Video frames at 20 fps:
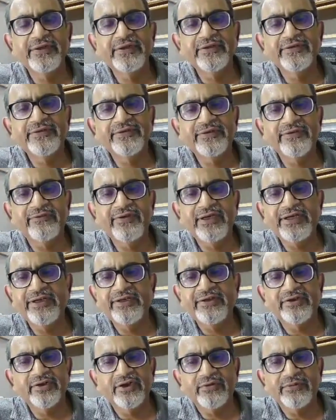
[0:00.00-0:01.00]

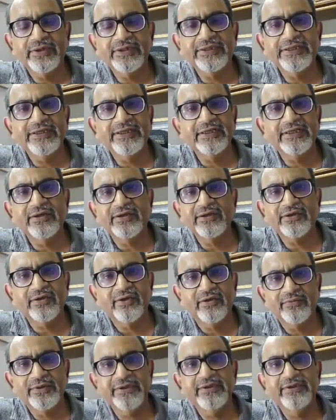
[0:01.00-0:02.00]
civilian trauma they are not
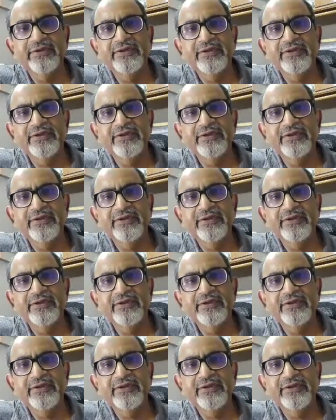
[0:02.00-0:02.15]
common.